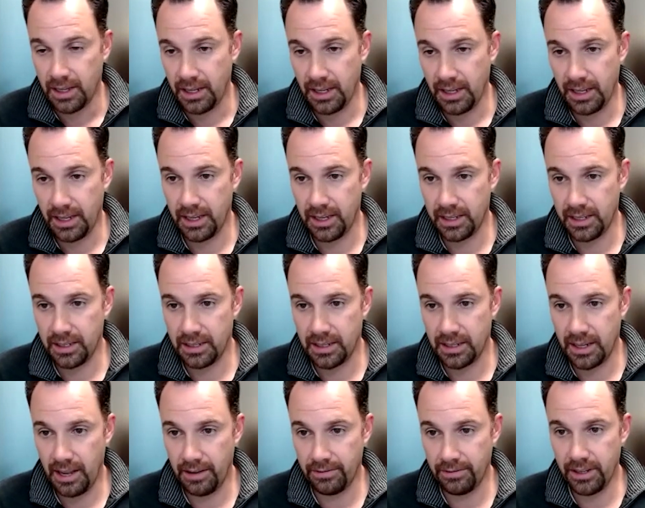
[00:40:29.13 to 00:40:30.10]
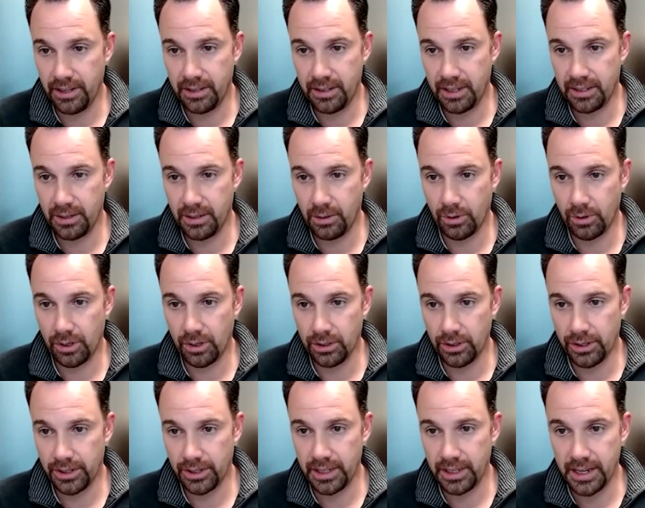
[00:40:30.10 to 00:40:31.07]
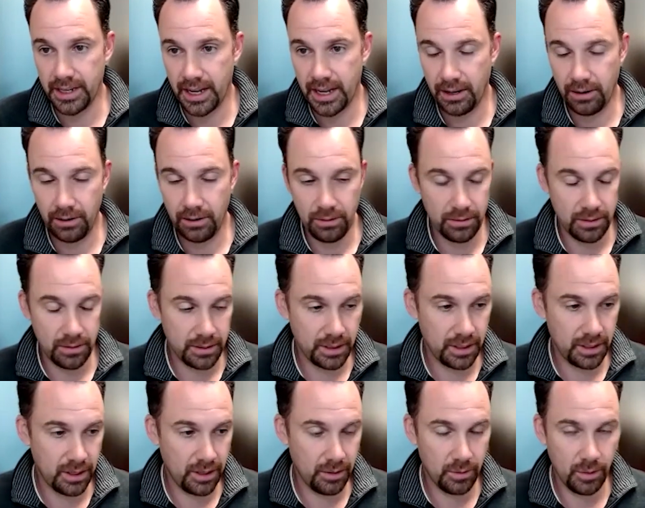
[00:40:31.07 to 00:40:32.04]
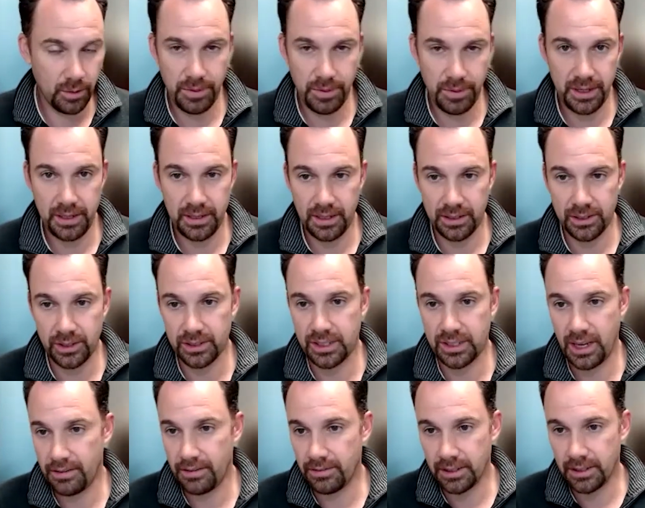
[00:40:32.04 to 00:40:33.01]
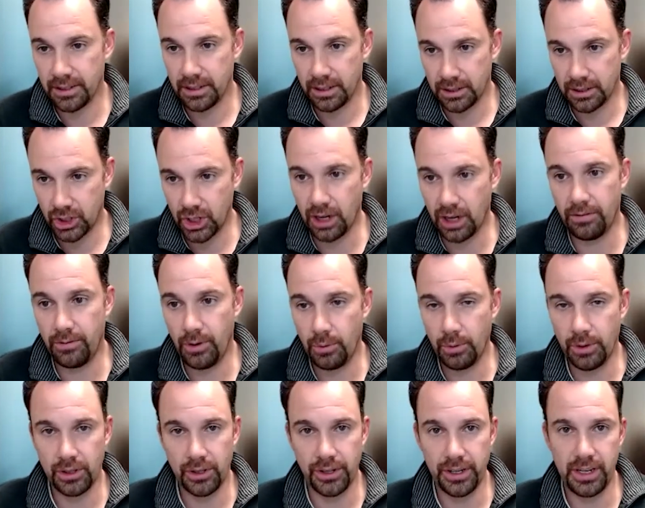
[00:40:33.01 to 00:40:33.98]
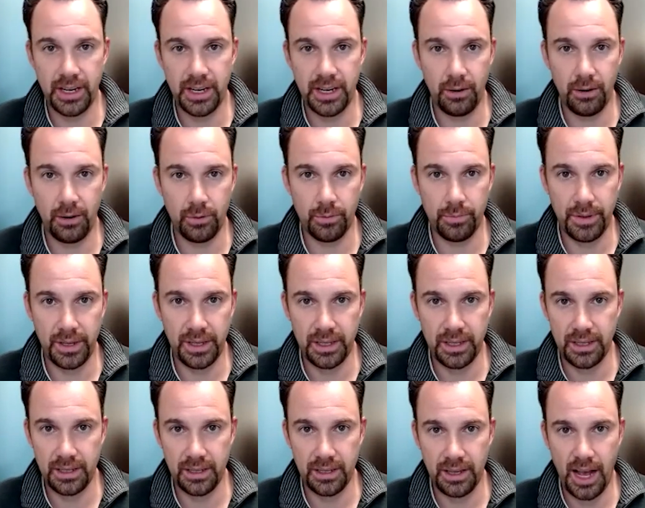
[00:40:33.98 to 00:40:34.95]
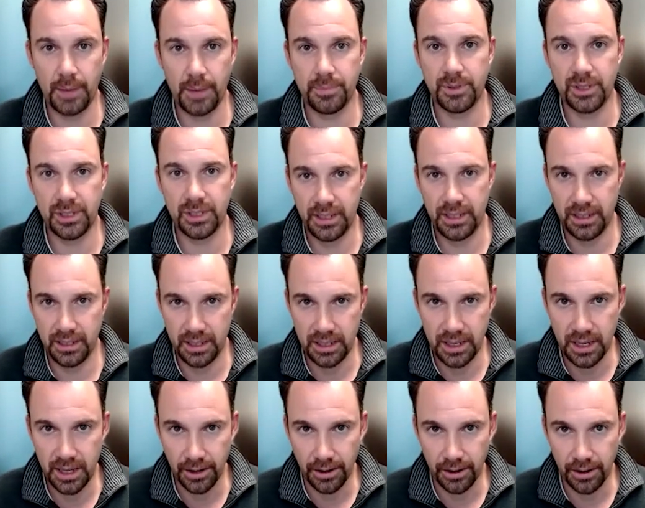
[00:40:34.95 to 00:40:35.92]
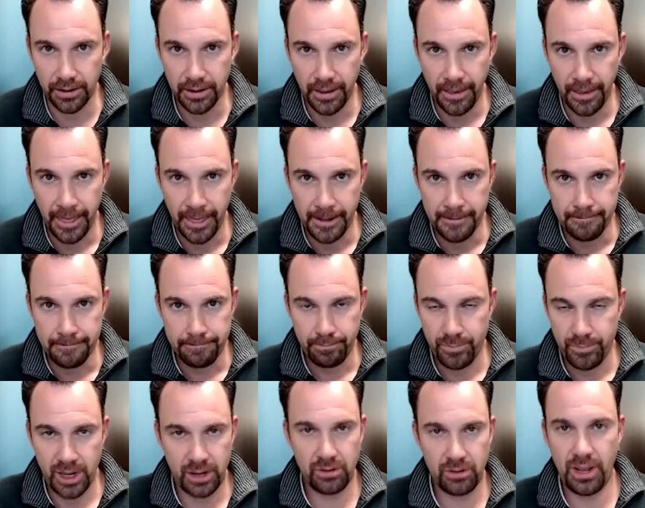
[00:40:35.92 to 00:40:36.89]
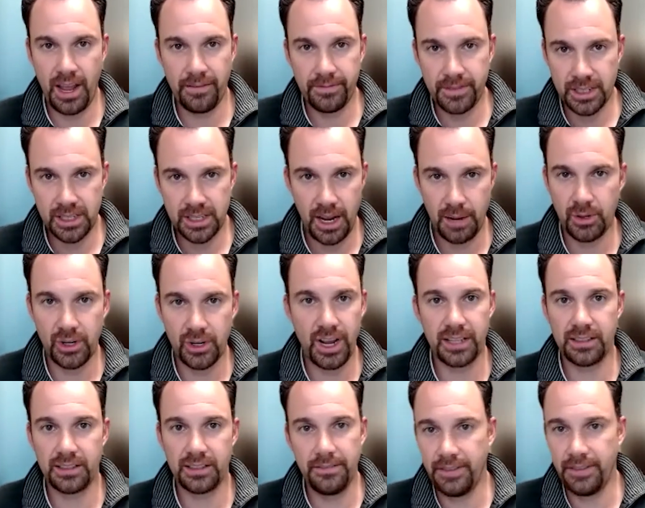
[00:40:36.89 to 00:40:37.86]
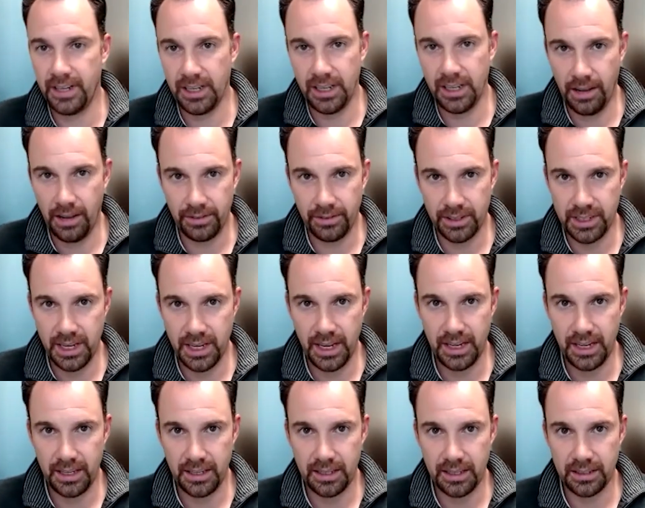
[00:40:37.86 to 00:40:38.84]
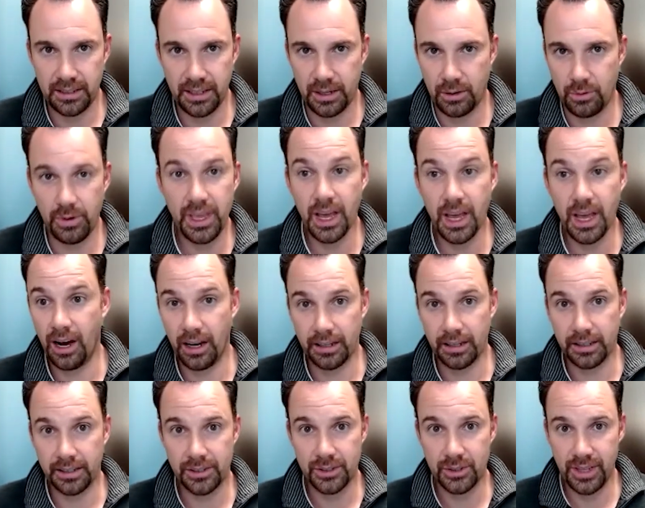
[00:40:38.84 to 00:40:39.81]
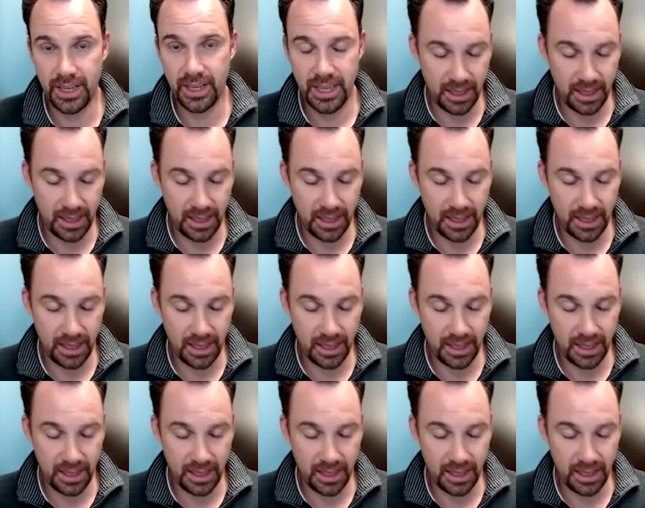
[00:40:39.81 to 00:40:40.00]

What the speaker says: and everything that we're learning now, will be, I shouldn't say everything, a chunk of what we're learning now will be obsolete in a year. They don't have the time. They're not living it every day like we are. So